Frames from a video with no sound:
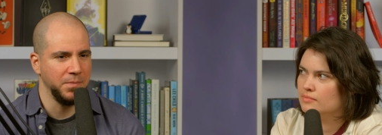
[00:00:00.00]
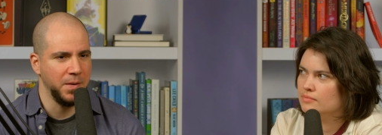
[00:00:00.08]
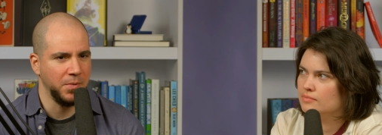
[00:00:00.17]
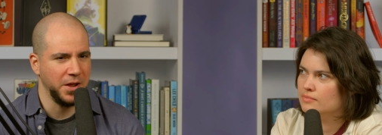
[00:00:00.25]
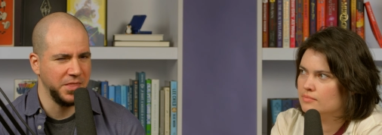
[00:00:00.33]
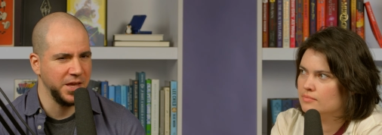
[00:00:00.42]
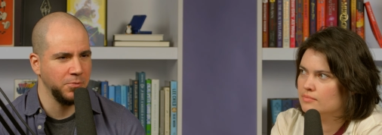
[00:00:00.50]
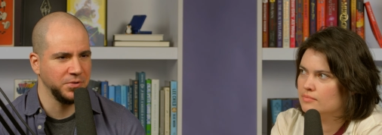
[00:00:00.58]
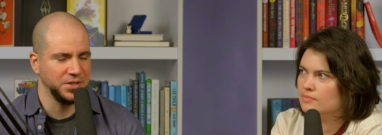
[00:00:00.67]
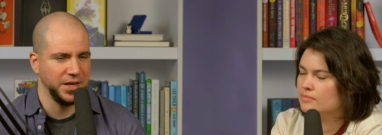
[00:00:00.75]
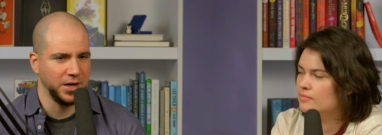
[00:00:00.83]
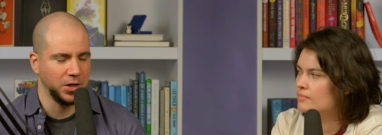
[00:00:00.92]
Speaker 1: member. I think it was
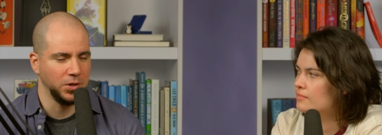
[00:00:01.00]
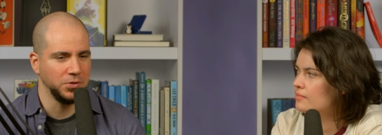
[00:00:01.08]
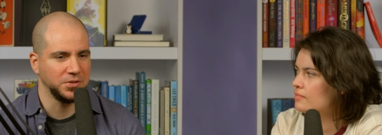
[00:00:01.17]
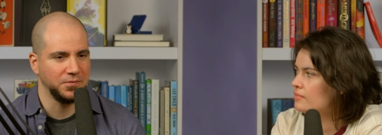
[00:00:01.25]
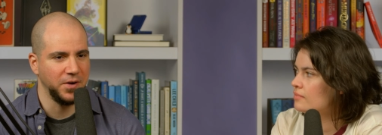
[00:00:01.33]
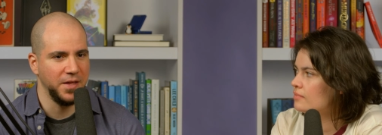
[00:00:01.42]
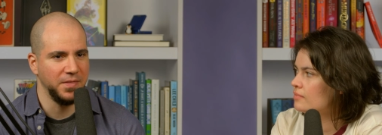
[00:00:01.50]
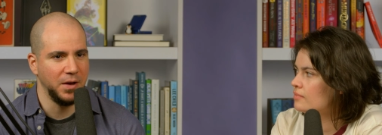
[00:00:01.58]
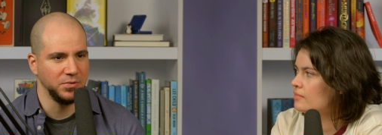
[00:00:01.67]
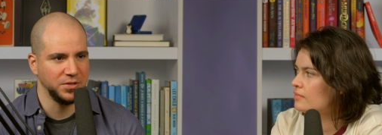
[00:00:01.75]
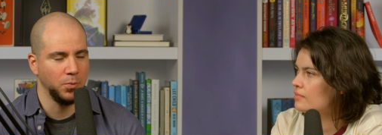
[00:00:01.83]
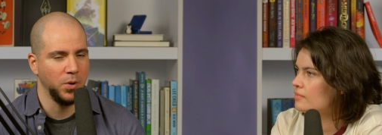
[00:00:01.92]
like a close friend that was
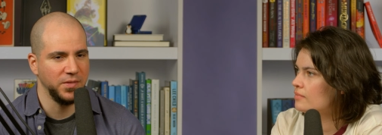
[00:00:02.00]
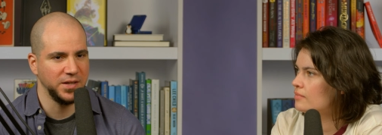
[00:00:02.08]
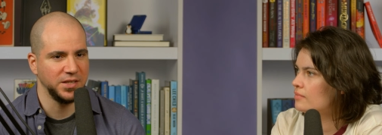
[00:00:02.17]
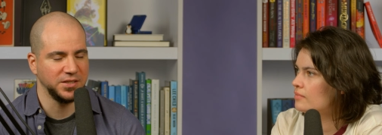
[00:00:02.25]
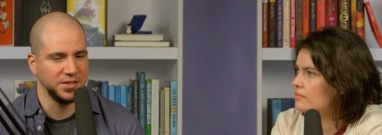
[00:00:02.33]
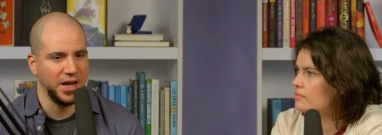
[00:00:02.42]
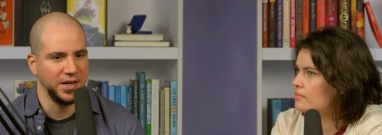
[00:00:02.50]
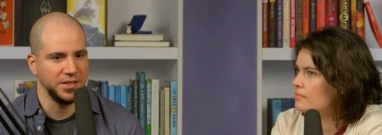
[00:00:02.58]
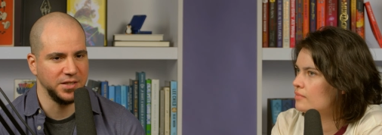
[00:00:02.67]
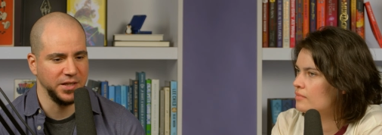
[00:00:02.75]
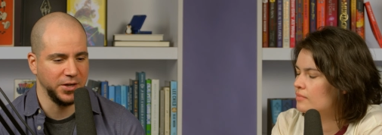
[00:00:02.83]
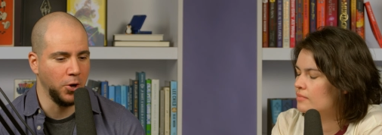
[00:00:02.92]
the one that decided to
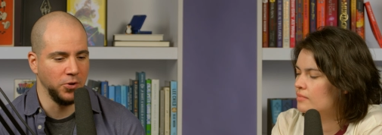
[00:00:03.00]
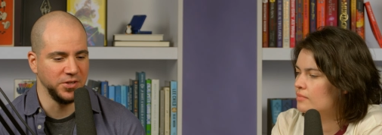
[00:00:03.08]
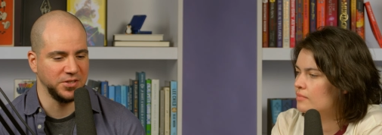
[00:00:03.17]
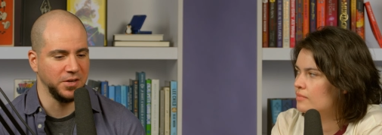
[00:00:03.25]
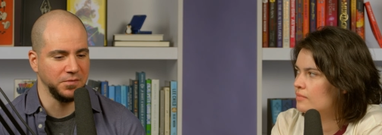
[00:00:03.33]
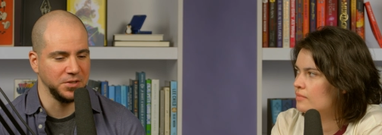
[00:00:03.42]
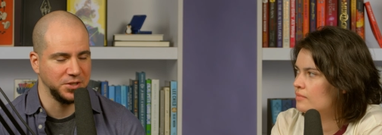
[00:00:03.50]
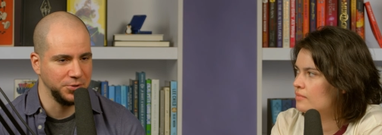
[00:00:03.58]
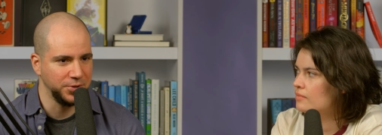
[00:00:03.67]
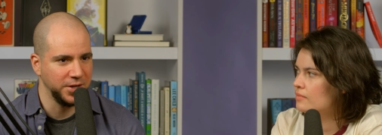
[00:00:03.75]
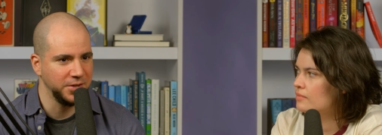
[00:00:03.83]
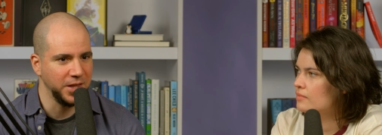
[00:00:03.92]
like, oh, this stuff is too
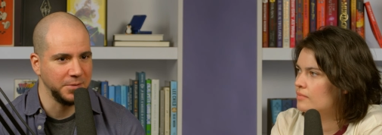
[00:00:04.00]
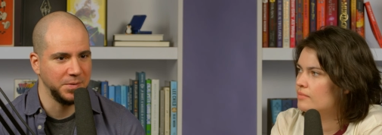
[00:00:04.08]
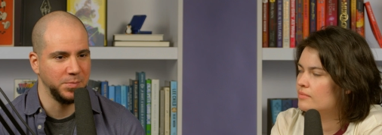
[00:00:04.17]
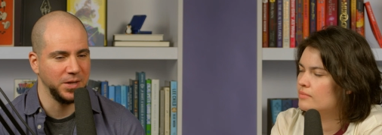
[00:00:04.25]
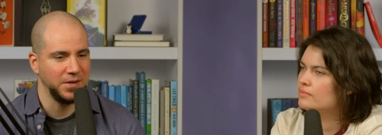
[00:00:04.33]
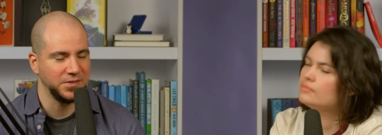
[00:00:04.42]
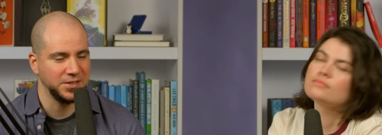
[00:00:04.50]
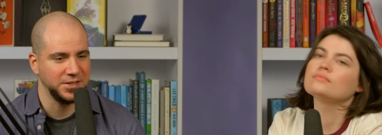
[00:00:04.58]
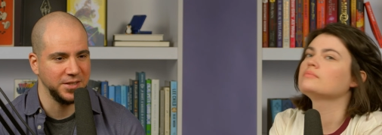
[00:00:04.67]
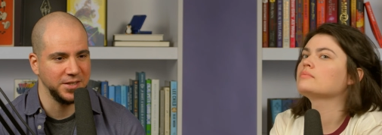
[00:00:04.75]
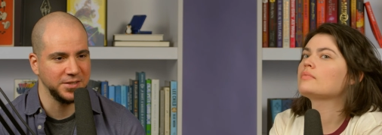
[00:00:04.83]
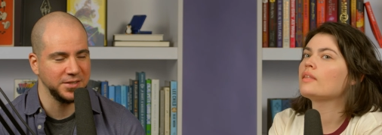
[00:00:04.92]
good. Like people have to see
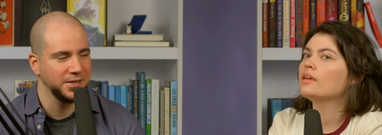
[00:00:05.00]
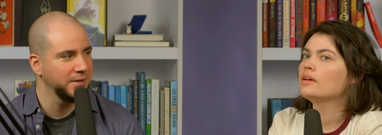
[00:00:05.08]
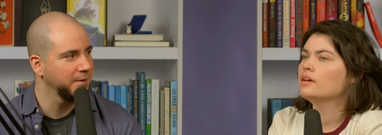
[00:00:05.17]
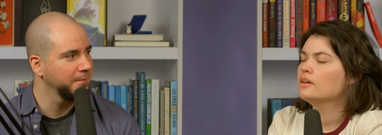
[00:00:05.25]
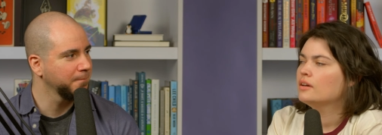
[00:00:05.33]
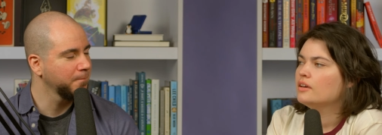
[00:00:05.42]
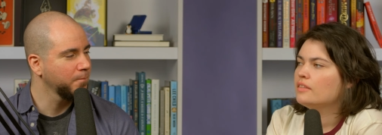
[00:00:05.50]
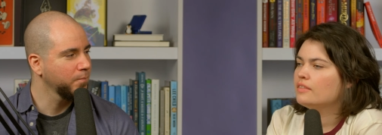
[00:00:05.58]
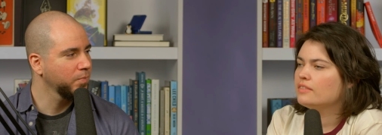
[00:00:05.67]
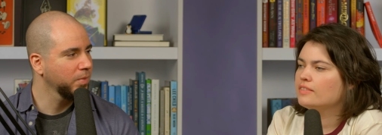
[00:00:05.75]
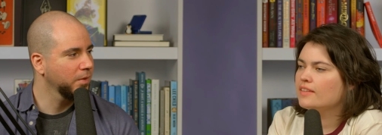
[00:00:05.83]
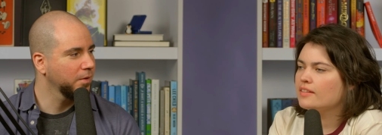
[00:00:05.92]
this.
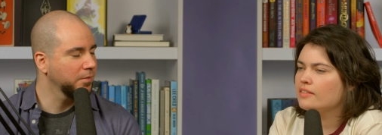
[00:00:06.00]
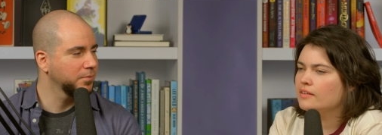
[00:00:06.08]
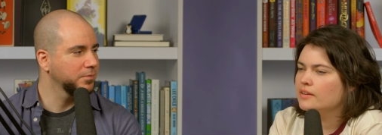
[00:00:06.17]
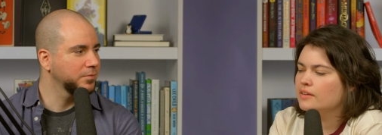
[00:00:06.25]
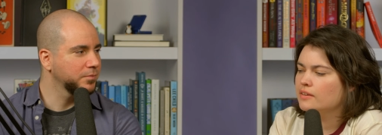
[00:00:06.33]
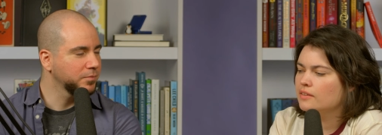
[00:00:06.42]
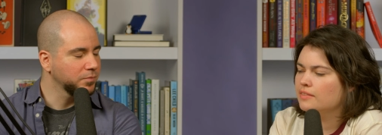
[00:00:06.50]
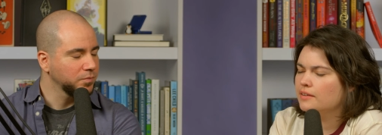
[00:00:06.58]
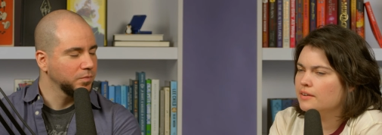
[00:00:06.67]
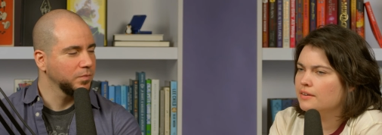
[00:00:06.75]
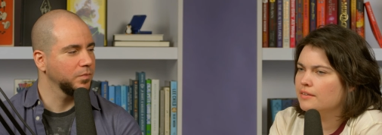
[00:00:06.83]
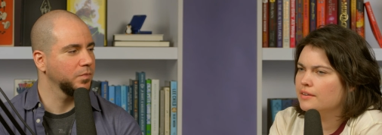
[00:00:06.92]
Speaker 2: That's like
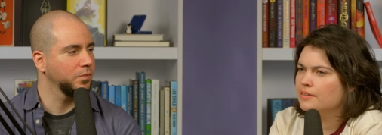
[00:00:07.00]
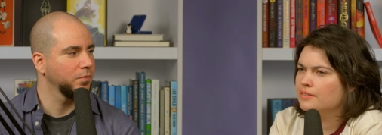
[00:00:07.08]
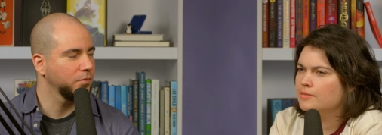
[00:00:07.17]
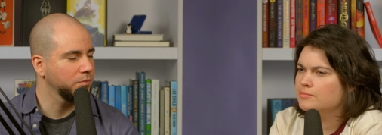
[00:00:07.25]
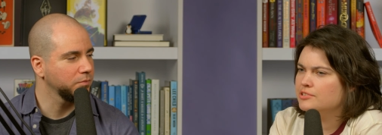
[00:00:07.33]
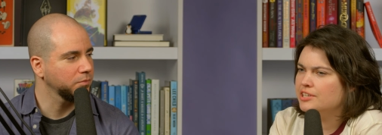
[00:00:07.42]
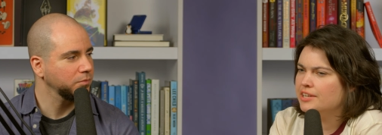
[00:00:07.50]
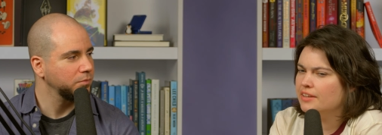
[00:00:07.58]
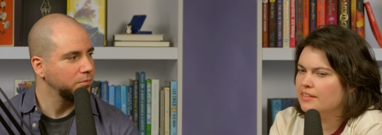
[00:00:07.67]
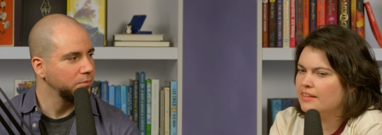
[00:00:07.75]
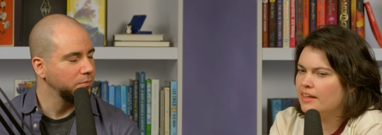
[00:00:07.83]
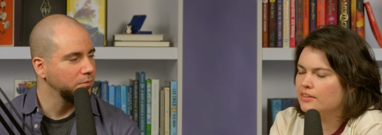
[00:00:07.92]
there are some J.D.
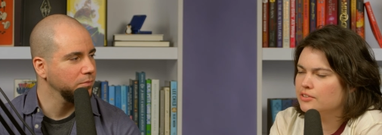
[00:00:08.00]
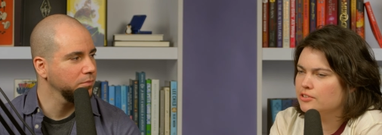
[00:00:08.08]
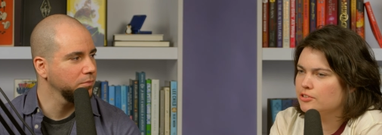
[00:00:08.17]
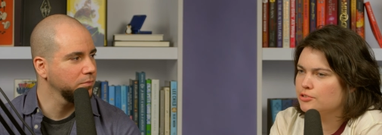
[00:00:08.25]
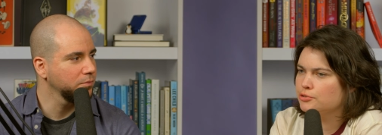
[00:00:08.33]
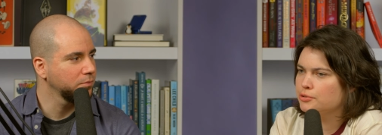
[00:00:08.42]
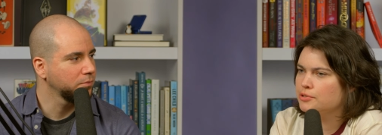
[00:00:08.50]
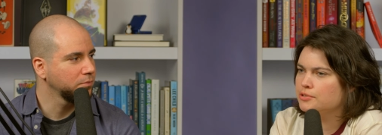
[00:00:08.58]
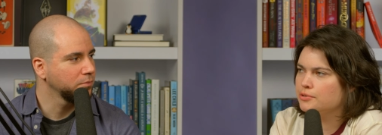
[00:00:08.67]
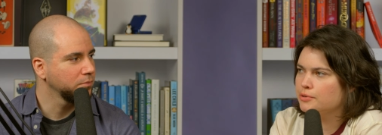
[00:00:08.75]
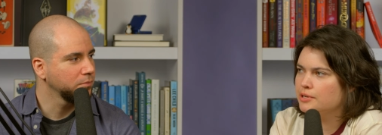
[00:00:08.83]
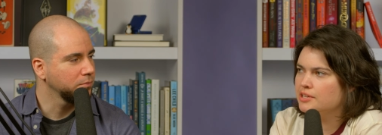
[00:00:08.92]
Salinger short
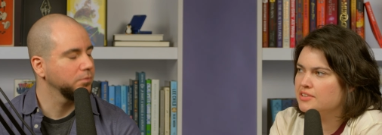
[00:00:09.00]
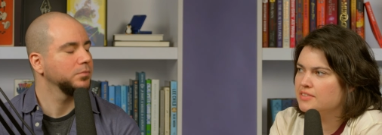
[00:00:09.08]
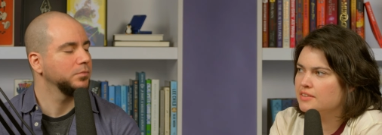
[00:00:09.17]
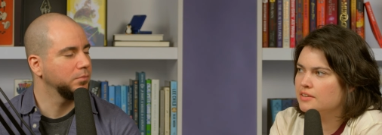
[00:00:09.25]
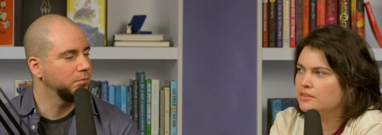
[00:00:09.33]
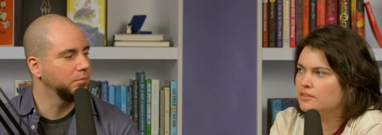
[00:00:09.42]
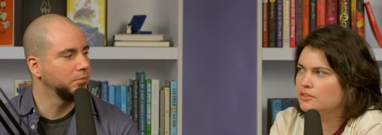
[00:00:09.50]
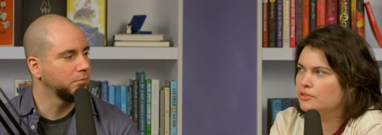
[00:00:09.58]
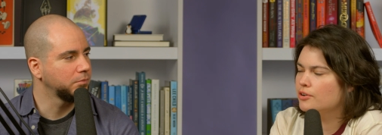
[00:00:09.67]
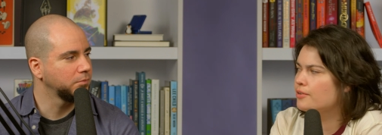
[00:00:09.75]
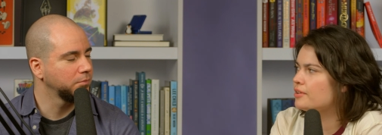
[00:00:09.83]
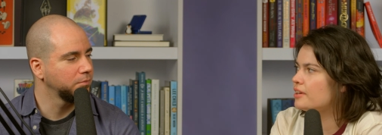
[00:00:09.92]
stories that mm. you know
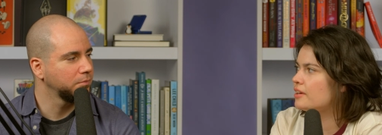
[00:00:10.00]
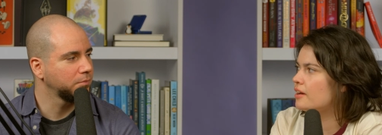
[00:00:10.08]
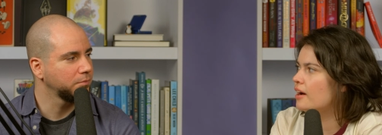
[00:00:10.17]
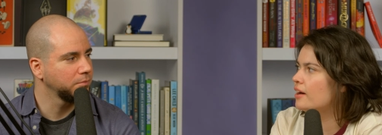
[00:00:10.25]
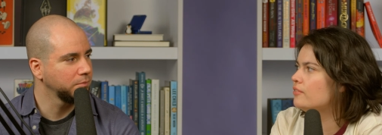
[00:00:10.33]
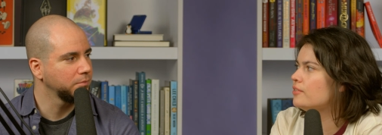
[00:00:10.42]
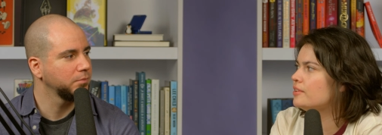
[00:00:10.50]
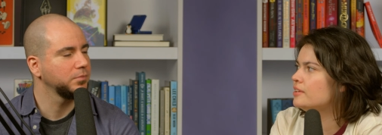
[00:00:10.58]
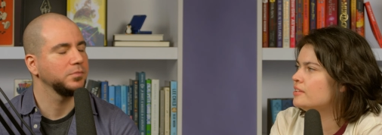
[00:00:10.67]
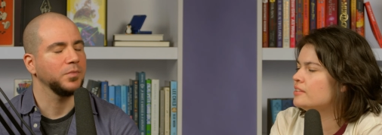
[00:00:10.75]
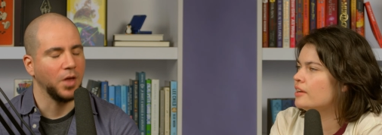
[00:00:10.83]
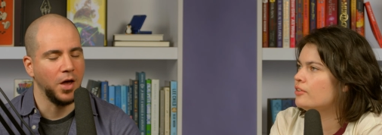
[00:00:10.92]
are like
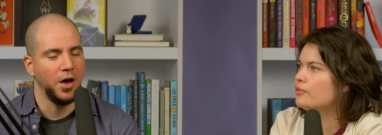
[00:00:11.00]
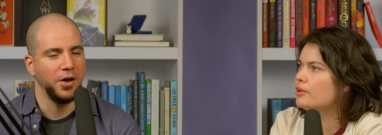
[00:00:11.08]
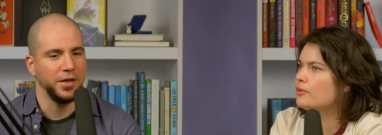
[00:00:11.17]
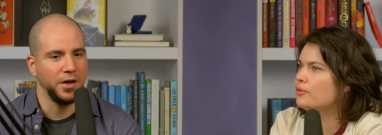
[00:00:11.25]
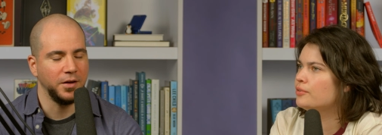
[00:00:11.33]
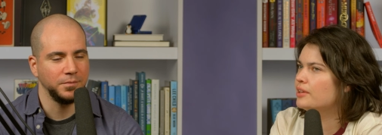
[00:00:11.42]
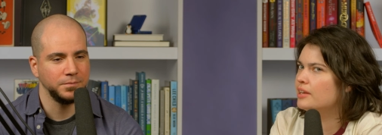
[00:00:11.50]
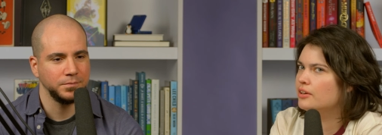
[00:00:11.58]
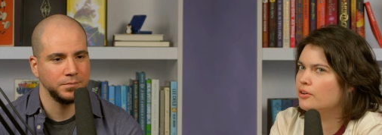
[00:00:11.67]
unreleased, and you uh, can yeah. only